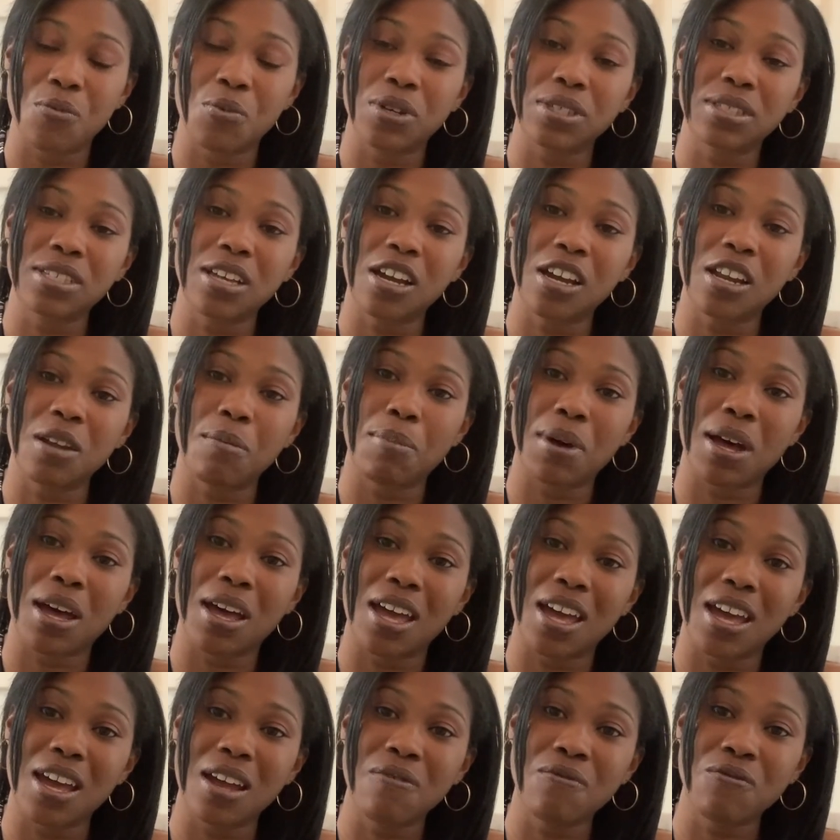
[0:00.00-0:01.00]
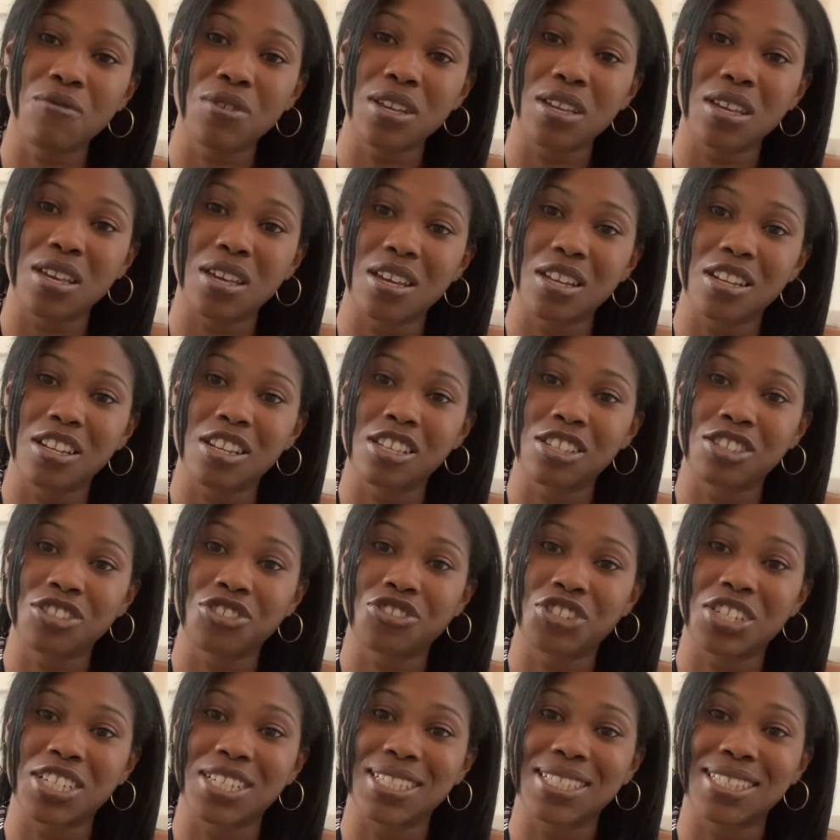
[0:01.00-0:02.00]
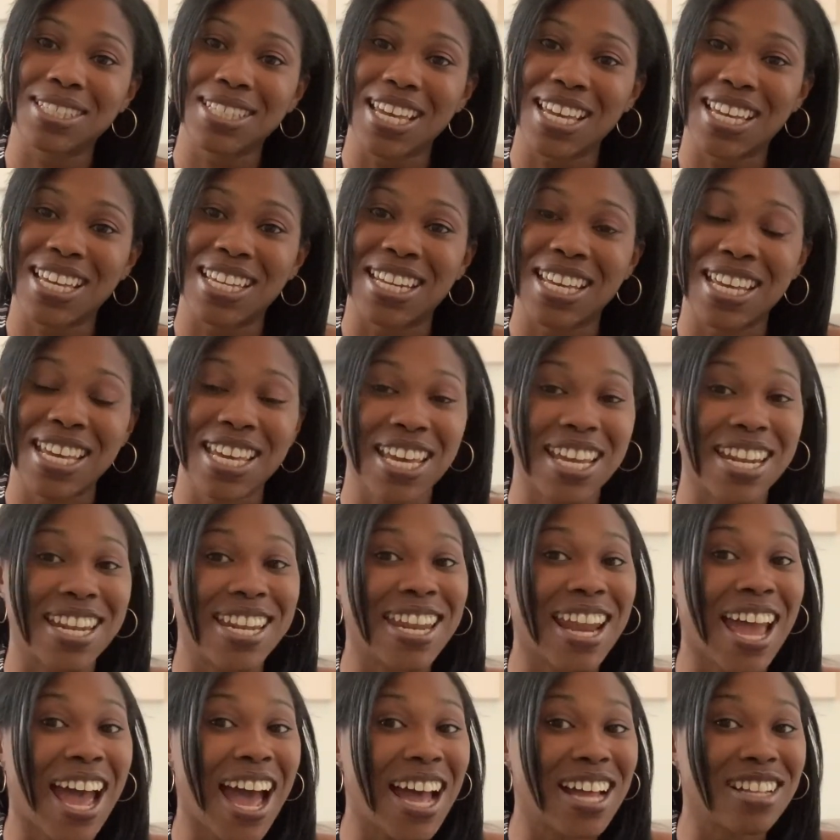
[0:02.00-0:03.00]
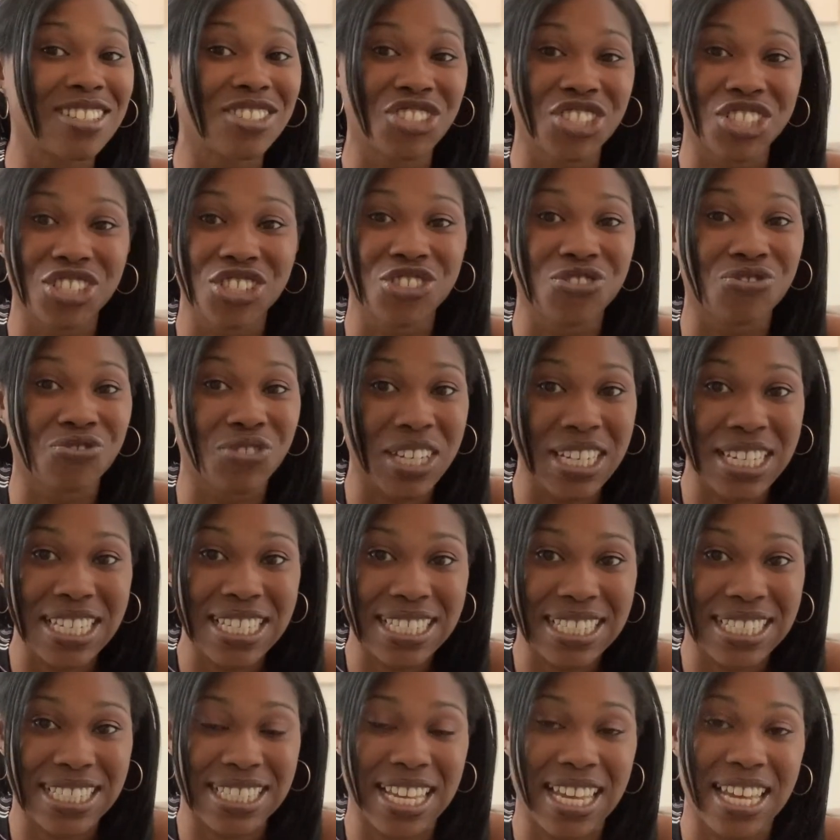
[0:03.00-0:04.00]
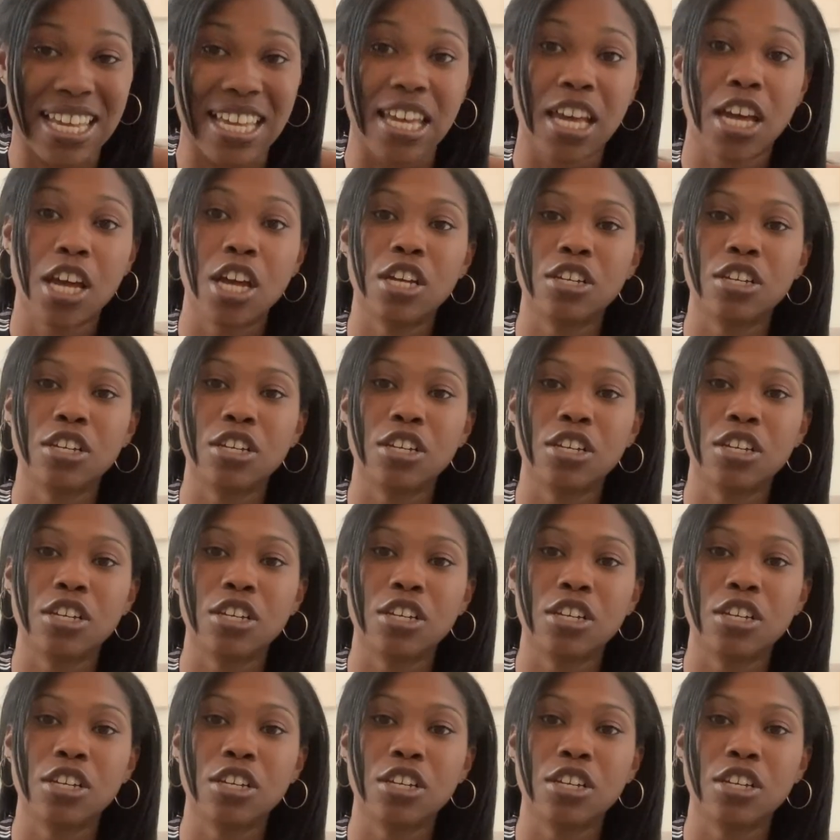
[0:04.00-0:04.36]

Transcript: We're talking about every industry is taking a hit, not just real estate.